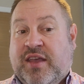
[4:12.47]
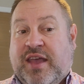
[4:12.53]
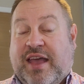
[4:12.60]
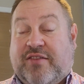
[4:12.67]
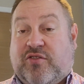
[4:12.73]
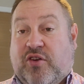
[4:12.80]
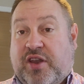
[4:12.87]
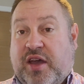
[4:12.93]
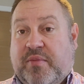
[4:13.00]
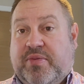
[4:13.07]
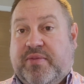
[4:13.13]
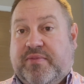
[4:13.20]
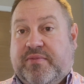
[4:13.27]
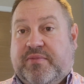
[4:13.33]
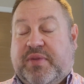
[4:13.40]
has gone up
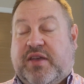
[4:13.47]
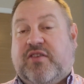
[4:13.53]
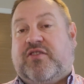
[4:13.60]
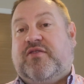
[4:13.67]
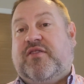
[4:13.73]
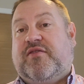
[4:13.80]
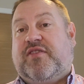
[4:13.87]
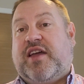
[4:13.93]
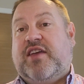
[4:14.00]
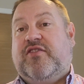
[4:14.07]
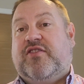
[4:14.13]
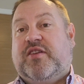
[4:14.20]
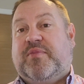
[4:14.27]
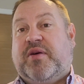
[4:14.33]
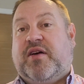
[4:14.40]
because of
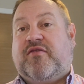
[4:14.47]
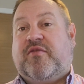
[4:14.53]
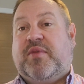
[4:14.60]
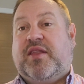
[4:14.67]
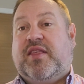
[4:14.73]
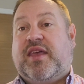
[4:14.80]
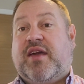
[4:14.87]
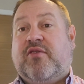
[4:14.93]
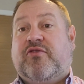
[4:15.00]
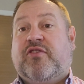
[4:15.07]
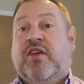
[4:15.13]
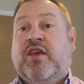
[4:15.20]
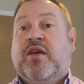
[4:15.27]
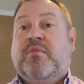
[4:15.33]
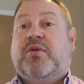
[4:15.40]
inflation, apart from anything else.
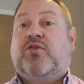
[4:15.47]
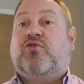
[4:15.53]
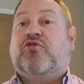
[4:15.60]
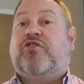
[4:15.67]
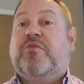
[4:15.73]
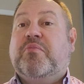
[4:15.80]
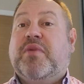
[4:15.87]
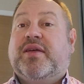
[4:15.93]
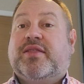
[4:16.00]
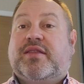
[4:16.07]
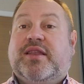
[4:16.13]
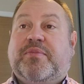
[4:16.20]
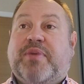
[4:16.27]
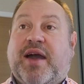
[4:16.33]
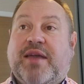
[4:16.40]
But of course, the
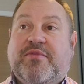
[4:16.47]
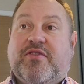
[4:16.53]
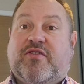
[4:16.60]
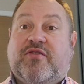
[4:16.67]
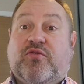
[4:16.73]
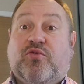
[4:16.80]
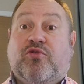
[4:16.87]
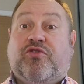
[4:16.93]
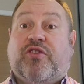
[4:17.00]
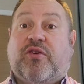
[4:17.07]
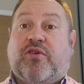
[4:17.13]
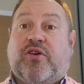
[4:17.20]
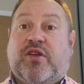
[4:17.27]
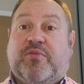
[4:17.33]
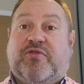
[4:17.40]
monthly payments have also
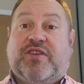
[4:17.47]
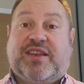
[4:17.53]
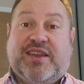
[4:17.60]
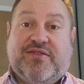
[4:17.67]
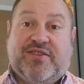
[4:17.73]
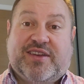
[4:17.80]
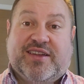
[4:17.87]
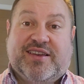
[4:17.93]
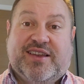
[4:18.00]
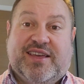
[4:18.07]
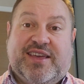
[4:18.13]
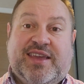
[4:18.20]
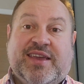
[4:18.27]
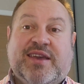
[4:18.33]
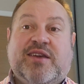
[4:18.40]
gone up
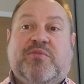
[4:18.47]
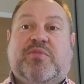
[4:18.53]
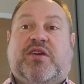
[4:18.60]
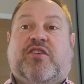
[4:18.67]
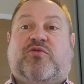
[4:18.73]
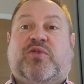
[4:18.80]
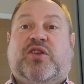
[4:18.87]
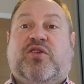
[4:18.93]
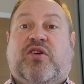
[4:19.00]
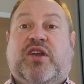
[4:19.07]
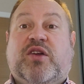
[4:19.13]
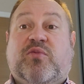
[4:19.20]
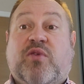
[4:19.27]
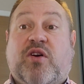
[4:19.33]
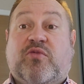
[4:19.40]
significantly, because we're not in
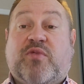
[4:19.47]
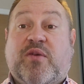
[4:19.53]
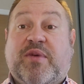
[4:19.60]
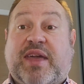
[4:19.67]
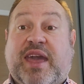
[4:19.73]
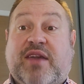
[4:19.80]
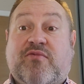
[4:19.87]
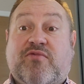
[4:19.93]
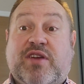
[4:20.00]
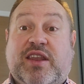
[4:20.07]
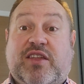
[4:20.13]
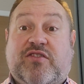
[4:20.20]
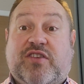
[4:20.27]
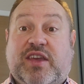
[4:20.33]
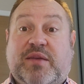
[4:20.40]
a world where we're getting
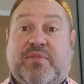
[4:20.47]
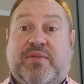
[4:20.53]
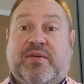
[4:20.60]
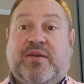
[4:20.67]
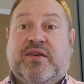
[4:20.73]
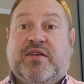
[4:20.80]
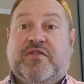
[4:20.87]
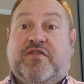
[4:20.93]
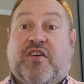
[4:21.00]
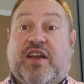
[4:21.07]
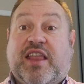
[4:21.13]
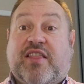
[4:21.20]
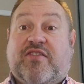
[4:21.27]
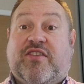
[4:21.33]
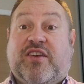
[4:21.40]
really cheap
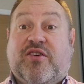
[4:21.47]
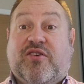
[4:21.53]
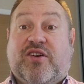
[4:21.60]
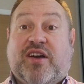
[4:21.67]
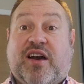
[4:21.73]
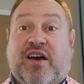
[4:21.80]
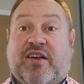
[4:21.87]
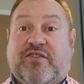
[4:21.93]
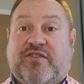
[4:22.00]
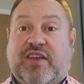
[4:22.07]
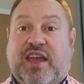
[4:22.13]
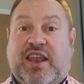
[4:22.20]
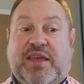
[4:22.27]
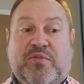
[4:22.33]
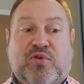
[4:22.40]
financing on cars
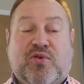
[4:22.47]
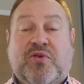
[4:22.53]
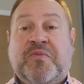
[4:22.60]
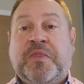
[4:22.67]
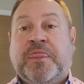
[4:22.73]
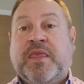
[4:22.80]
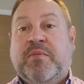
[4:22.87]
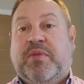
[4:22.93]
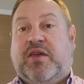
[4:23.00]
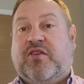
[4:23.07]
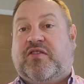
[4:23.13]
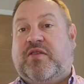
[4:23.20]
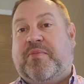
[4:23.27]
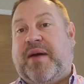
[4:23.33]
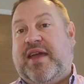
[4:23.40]
anymore,
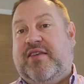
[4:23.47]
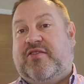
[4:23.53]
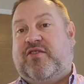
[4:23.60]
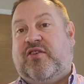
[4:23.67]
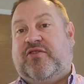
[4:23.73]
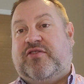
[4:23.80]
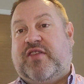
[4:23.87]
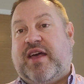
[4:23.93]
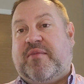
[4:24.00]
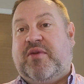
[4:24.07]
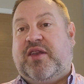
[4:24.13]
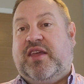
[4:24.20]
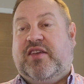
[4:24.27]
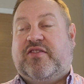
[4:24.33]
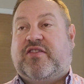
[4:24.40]
because the base cost of that
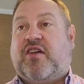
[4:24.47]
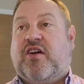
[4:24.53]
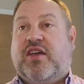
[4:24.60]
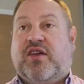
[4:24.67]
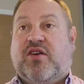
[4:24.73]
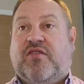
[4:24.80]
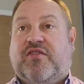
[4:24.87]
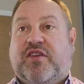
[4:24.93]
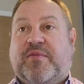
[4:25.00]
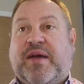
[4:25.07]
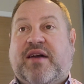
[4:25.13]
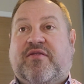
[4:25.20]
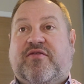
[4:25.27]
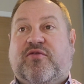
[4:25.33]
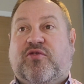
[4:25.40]
money is starting off at
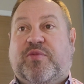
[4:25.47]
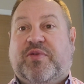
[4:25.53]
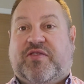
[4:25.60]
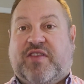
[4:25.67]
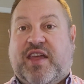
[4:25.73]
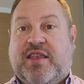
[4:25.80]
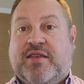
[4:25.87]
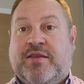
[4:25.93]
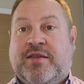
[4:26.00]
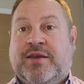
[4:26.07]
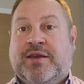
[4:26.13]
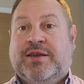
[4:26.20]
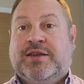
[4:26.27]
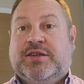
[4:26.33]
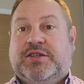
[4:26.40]
about 4%.
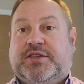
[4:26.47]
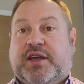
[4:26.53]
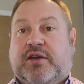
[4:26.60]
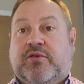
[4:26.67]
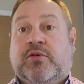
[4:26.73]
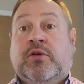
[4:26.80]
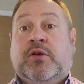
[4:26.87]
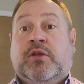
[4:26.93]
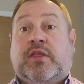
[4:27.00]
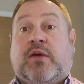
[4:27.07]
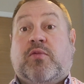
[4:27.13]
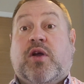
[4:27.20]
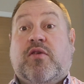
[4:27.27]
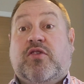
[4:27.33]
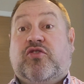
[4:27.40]
So they
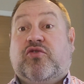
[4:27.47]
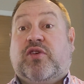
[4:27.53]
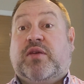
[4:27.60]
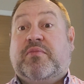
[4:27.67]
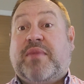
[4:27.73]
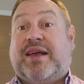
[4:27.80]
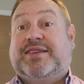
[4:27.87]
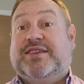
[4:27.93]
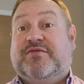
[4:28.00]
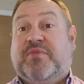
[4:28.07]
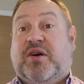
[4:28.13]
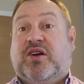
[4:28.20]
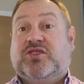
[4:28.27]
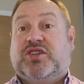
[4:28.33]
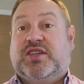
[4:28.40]
were enjoying massive
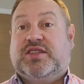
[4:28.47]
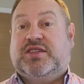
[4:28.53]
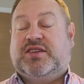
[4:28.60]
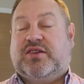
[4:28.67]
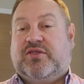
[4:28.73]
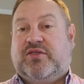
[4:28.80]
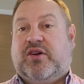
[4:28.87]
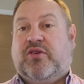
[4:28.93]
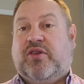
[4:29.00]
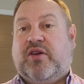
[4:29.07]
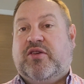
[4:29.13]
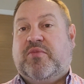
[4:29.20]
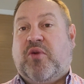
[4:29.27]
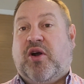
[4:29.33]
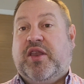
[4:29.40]
margins, although
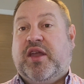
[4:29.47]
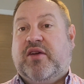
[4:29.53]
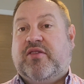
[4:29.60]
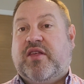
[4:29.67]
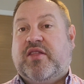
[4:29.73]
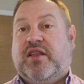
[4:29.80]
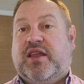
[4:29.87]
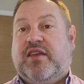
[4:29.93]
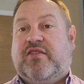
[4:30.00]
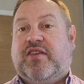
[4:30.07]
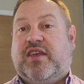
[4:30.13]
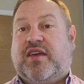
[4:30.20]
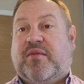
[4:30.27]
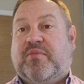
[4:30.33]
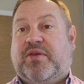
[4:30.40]
you might know that the
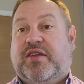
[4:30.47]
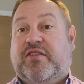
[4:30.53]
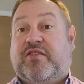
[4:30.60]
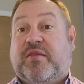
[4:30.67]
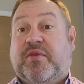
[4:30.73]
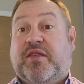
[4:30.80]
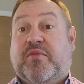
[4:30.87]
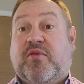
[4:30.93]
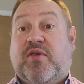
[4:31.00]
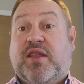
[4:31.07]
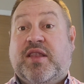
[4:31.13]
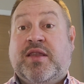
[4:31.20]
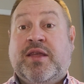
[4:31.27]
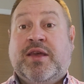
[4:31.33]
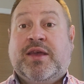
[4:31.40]
leasing companies, some of them are
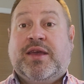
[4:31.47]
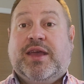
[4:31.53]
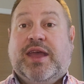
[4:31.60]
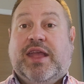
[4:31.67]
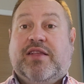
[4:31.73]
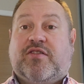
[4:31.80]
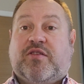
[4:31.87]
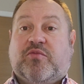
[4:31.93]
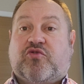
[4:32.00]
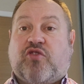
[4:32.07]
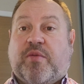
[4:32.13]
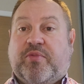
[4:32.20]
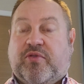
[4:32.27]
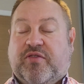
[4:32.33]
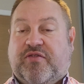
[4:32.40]
in some
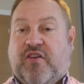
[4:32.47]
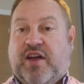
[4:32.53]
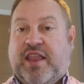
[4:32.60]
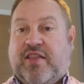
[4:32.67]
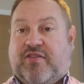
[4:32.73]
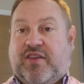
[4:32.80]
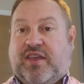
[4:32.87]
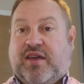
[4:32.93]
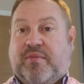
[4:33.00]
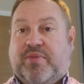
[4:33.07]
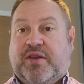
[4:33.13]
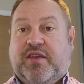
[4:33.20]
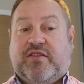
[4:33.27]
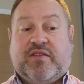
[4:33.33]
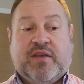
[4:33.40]
trouble, the financing
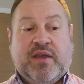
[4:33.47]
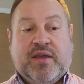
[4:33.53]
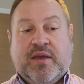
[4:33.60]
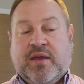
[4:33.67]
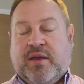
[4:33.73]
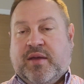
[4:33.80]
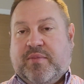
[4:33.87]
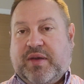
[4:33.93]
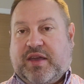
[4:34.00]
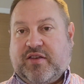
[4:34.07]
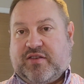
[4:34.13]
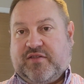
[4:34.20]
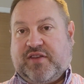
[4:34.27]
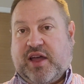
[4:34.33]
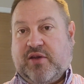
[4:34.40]
companies,
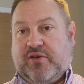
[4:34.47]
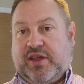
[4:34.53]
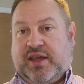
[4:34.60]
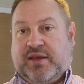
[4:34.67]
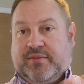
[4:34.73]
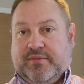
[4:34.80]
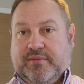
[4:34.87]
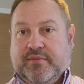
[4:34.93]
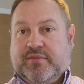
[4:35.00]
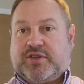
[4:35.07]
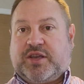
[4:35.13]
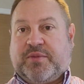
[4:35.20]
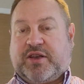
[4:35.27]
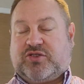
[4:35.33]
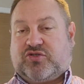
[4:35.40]
because of loading
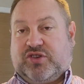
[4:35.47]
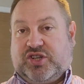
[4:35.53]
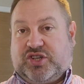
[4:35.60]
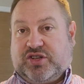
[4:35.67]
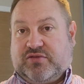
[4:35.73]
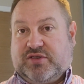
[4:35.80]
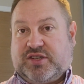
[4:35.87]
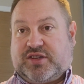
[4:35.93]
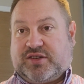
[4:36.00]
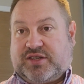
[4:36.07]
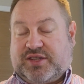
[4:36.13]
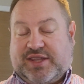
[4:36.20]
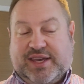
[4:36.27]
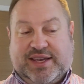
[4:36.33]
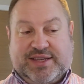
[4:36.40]
some extra insurance
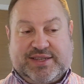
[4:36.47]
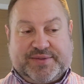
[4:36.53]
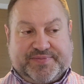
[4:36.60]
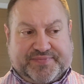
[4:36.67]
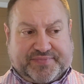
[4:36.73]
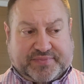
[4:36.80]
onto things.